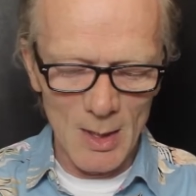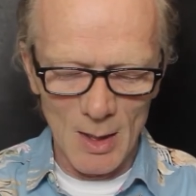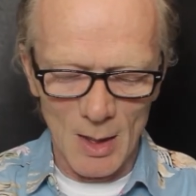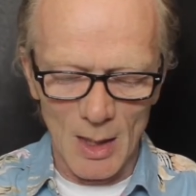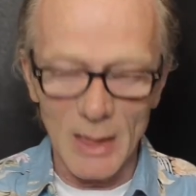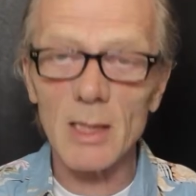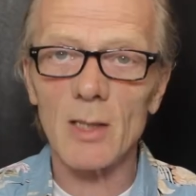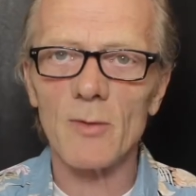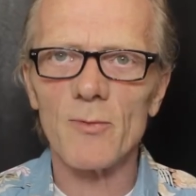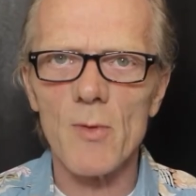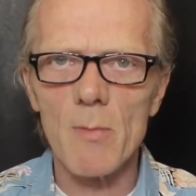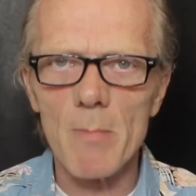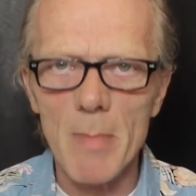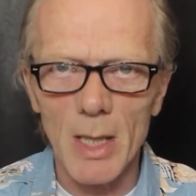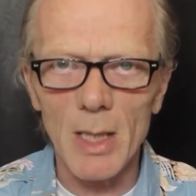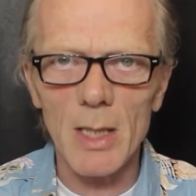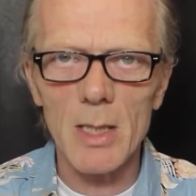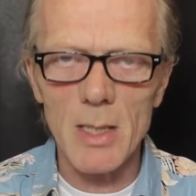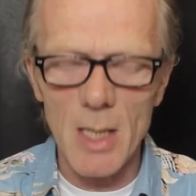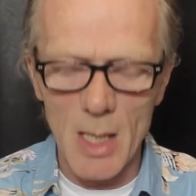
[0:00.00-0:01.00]
I did for
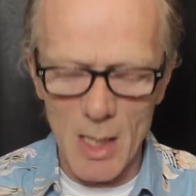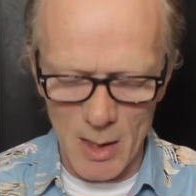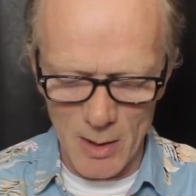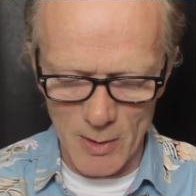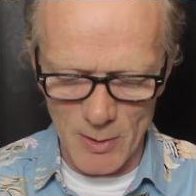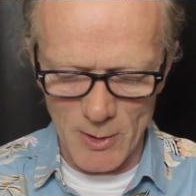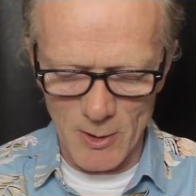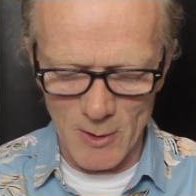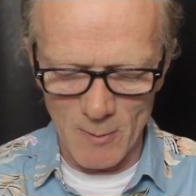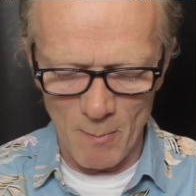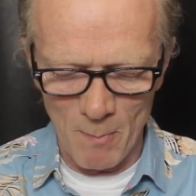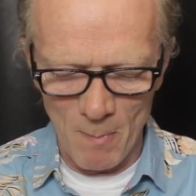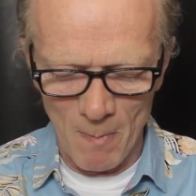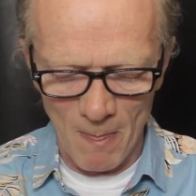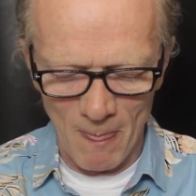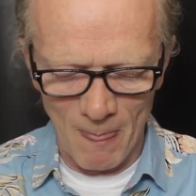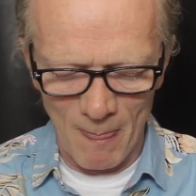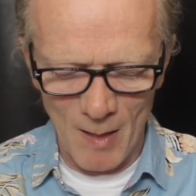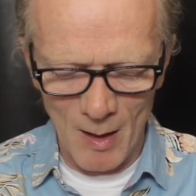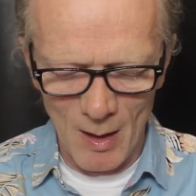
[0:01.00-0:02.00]
many years.
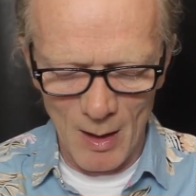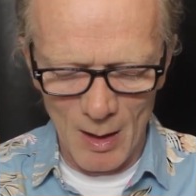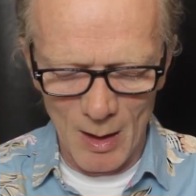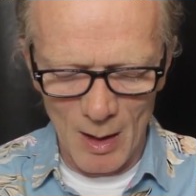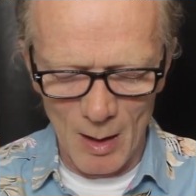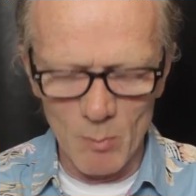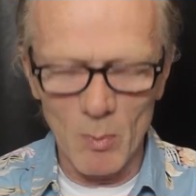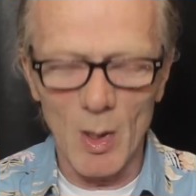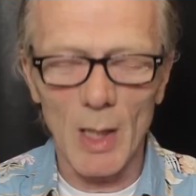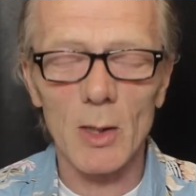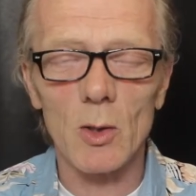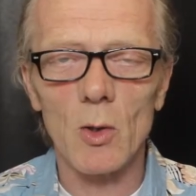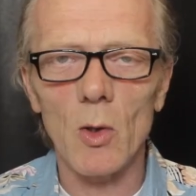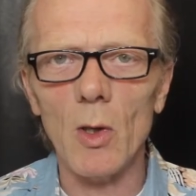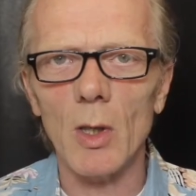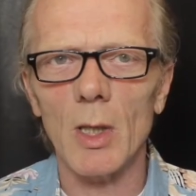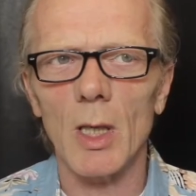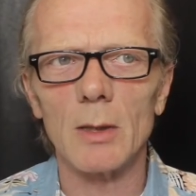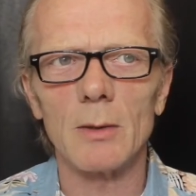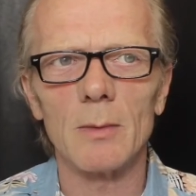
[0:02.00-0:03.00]
And my
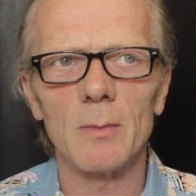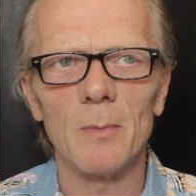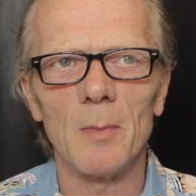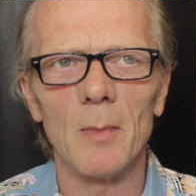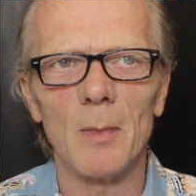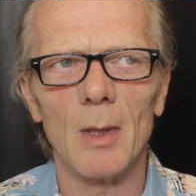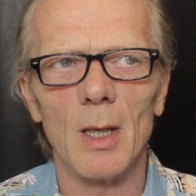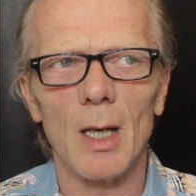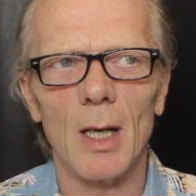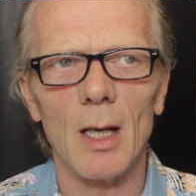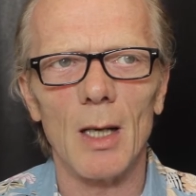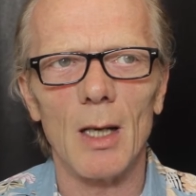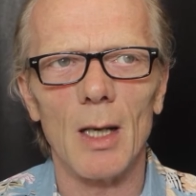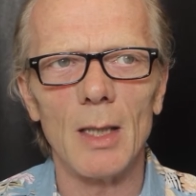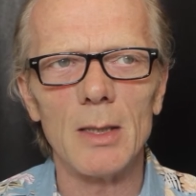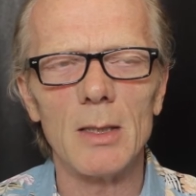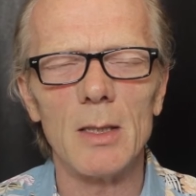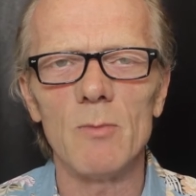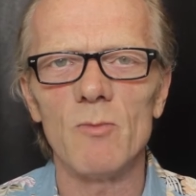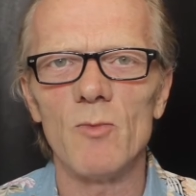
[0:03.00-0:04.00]
God, I
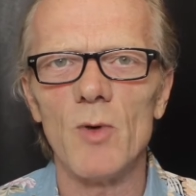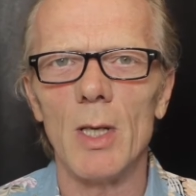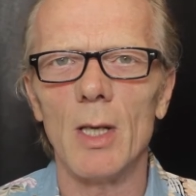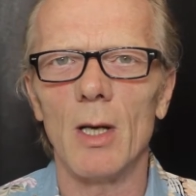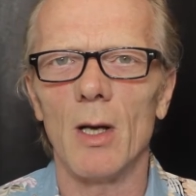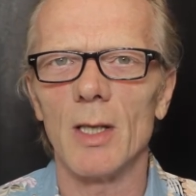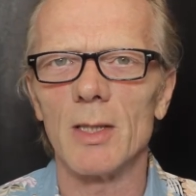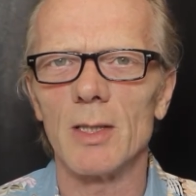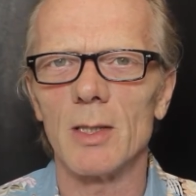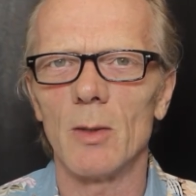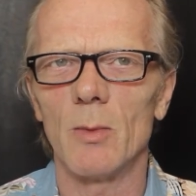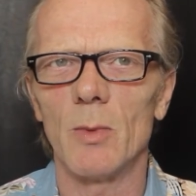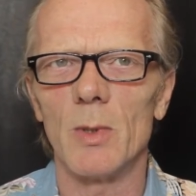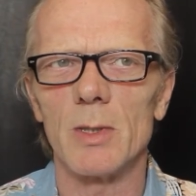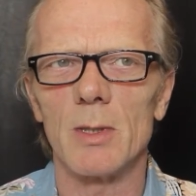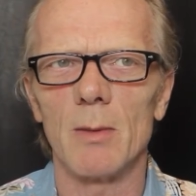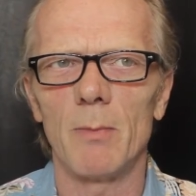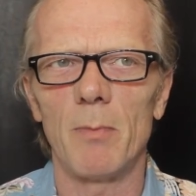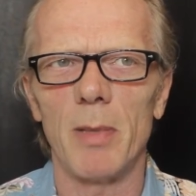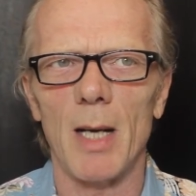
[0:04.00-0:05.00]
I didn't realize there
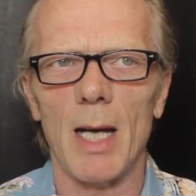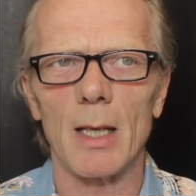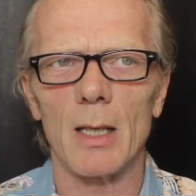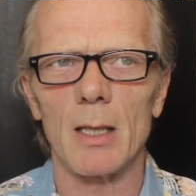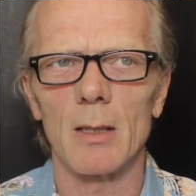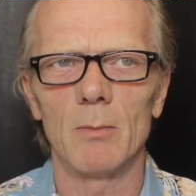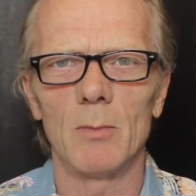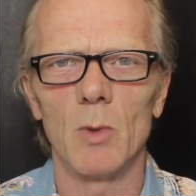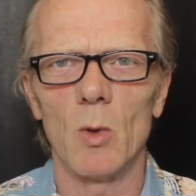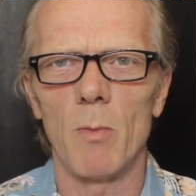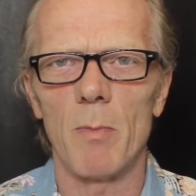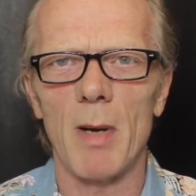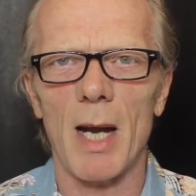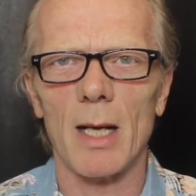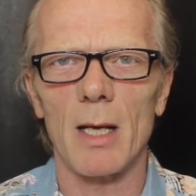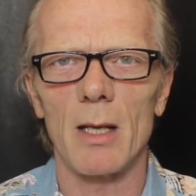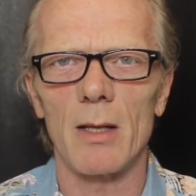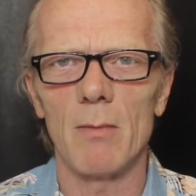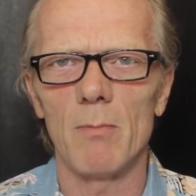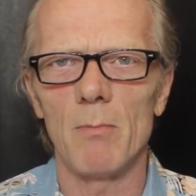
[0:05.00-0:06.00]
was a black, more
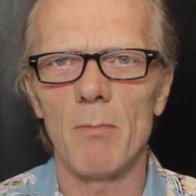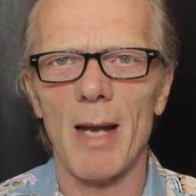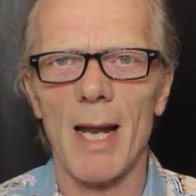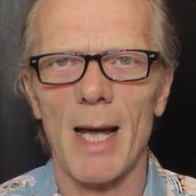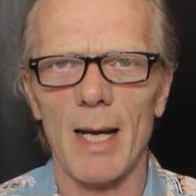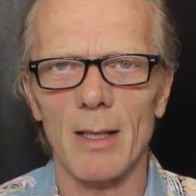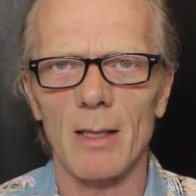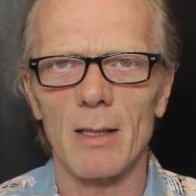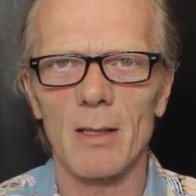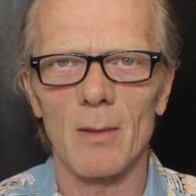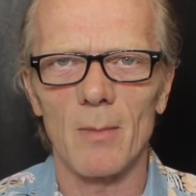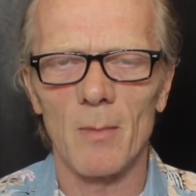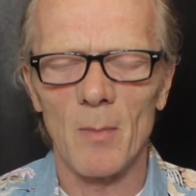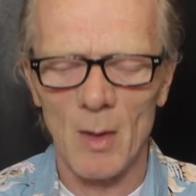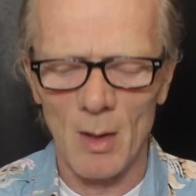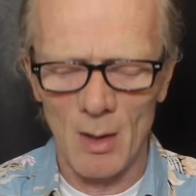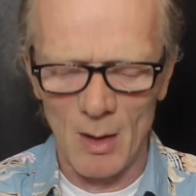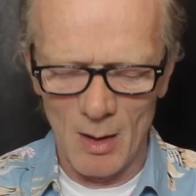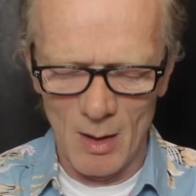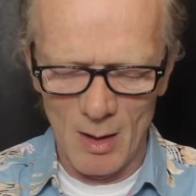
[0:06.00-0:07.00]
blacker than black.
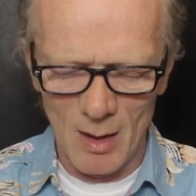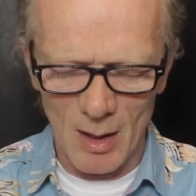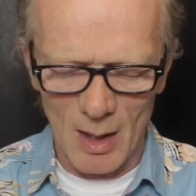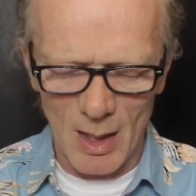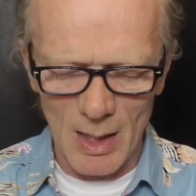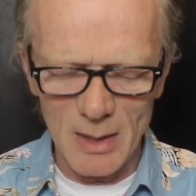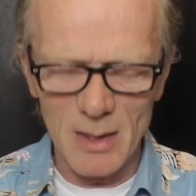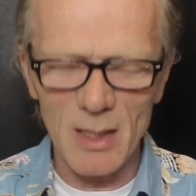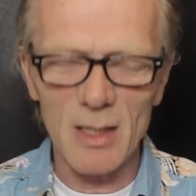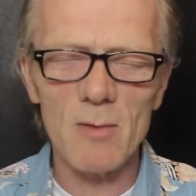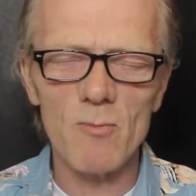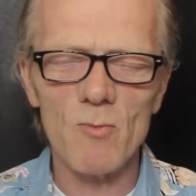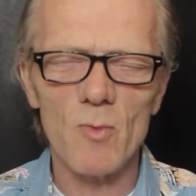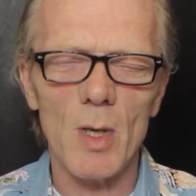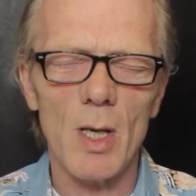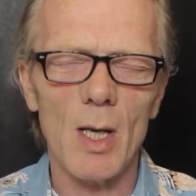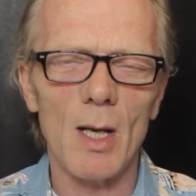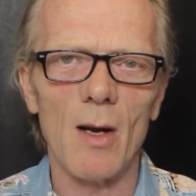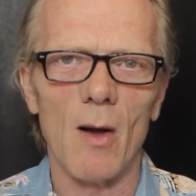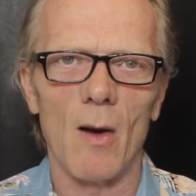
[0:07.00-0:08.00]
I didn't
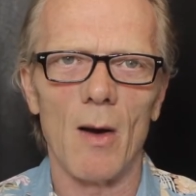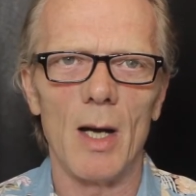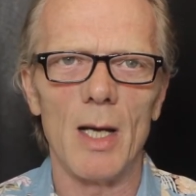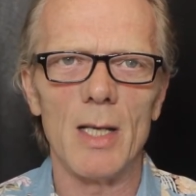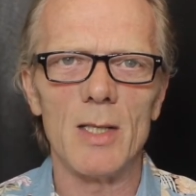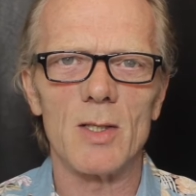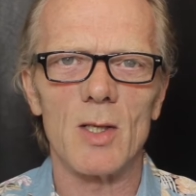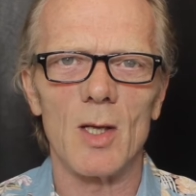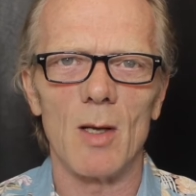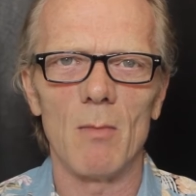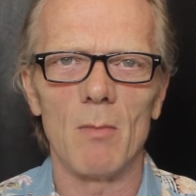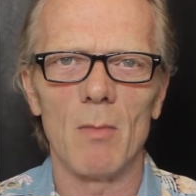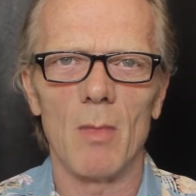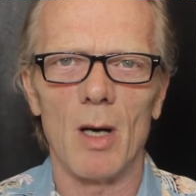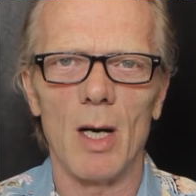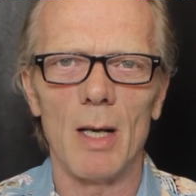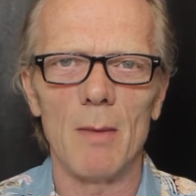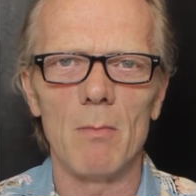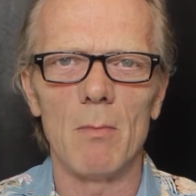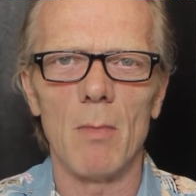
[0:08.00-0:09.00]
realize that
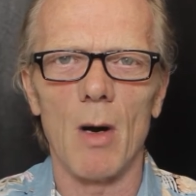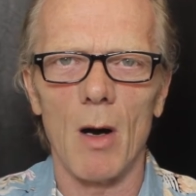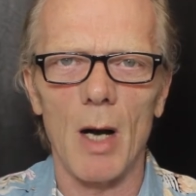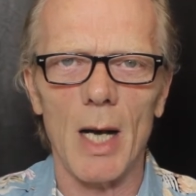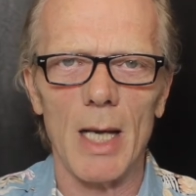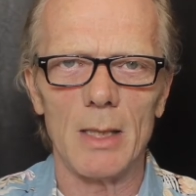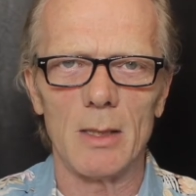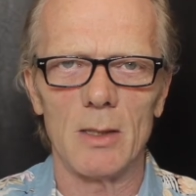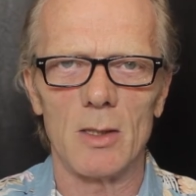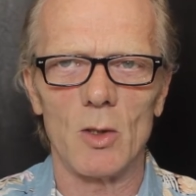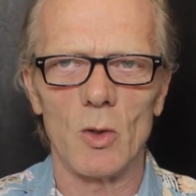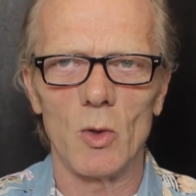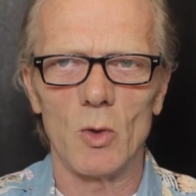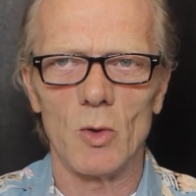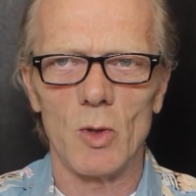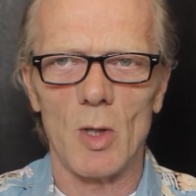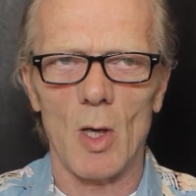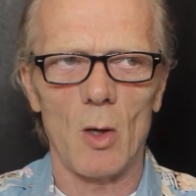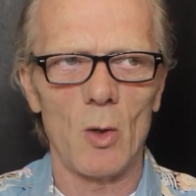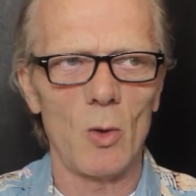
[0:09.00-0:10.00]
my mind
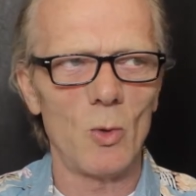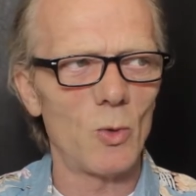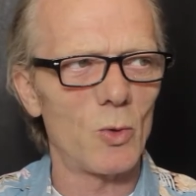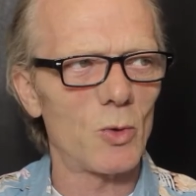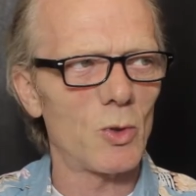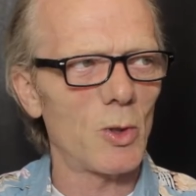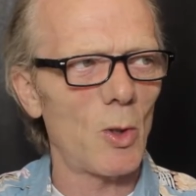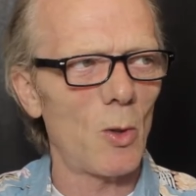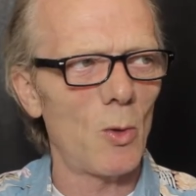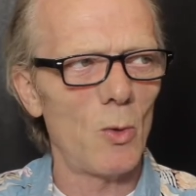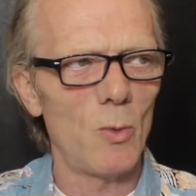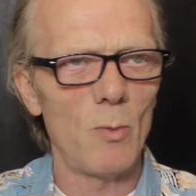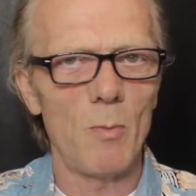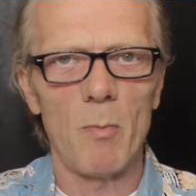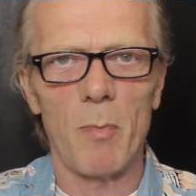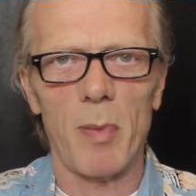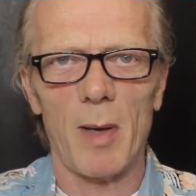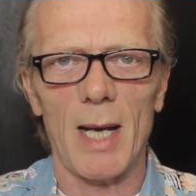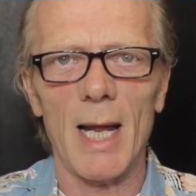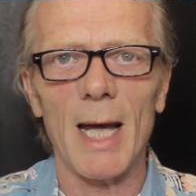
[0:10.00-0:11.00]
could go so
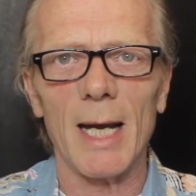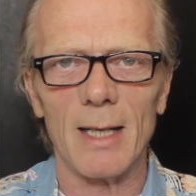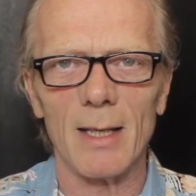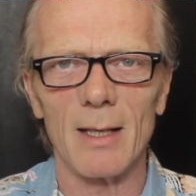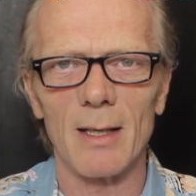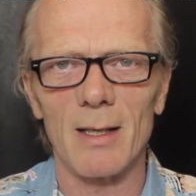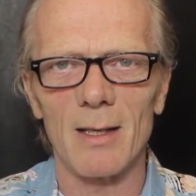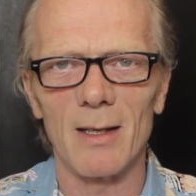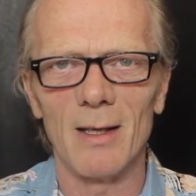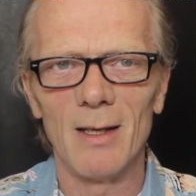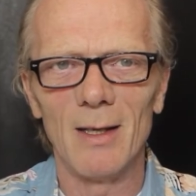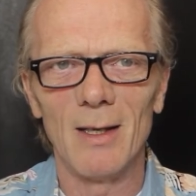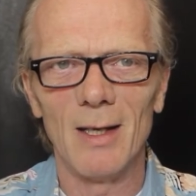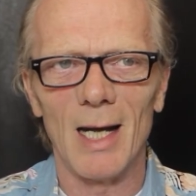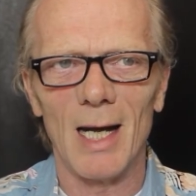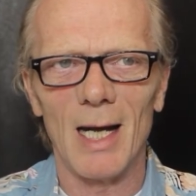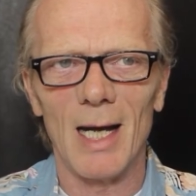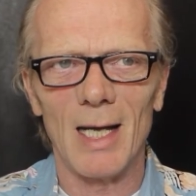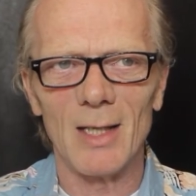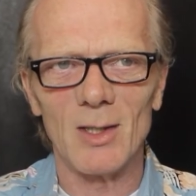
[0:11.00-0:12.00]
blank
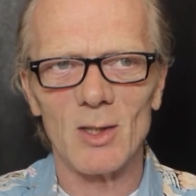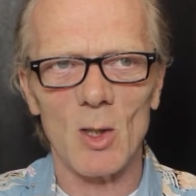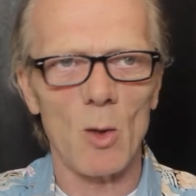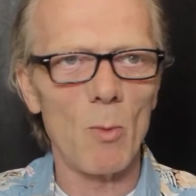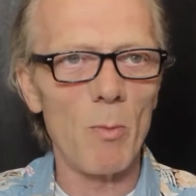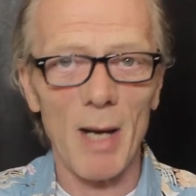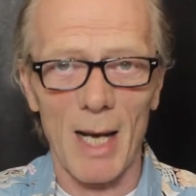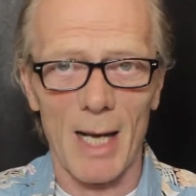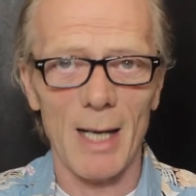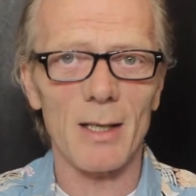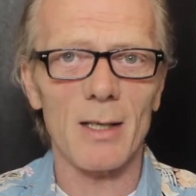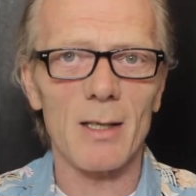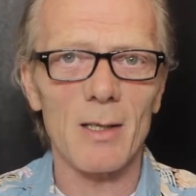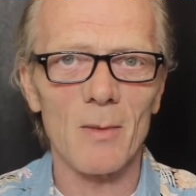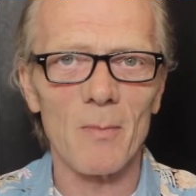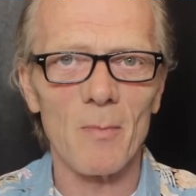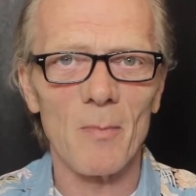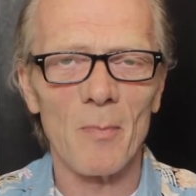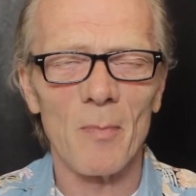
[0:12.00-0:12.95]
and so black.